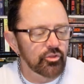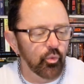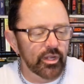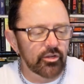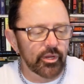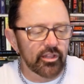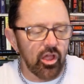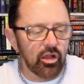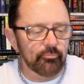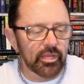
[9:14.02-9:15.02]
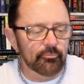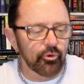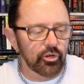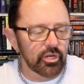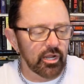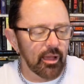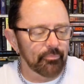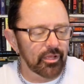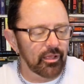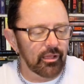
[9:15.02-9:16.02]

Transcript: The window had long been boarded up,